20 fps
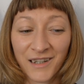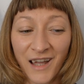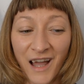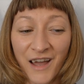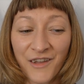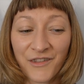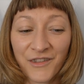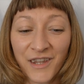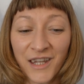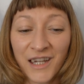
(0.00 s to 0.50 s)

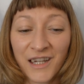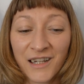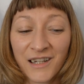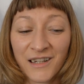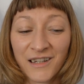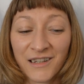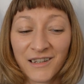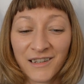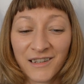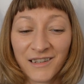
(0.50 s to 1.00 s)
I
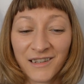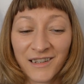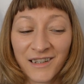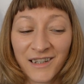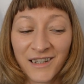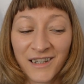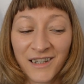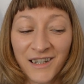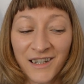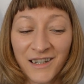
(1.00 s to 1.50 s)
think
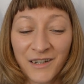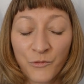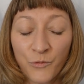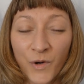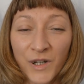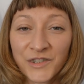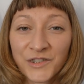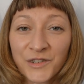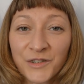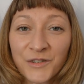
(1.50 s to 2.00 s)

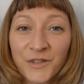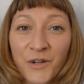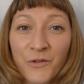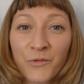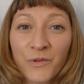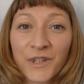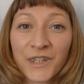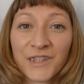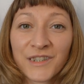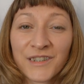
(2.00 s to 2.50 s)
Once you
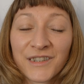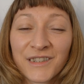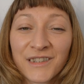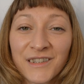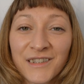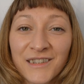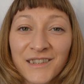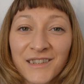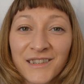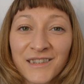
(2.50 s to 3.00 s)
know it,
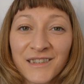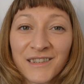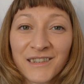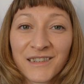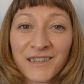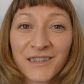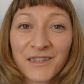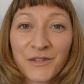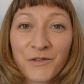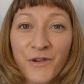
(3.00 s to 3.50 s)

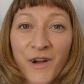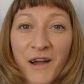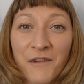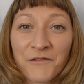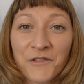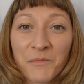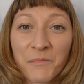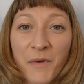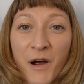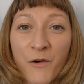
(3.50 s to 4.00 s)
you
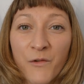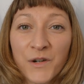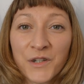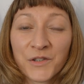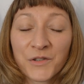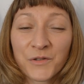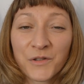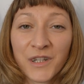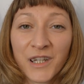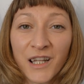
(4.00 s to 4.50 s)
have the power
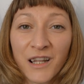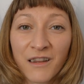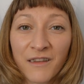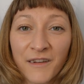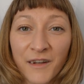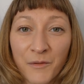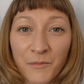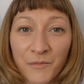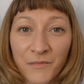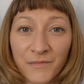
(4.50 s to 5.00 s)
to heal
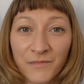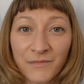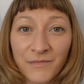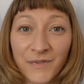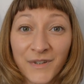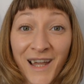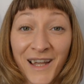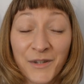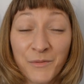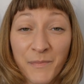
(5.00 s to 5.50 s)
them,
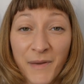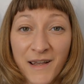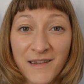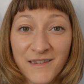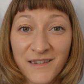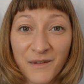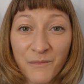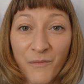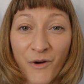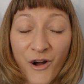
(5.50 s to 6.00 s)
not
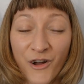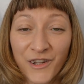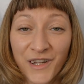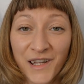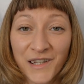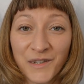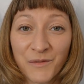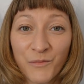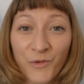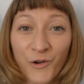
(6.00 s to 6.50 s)
pass them on
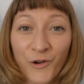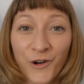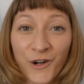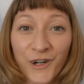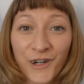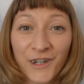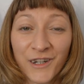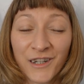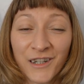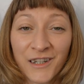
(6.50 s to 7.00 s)
anymore.
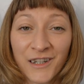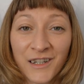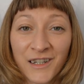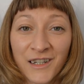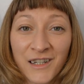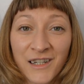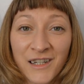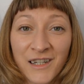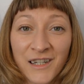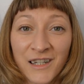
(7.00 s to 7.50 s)

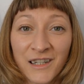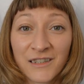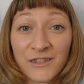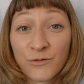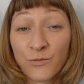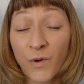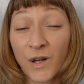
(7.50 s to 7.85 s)
Because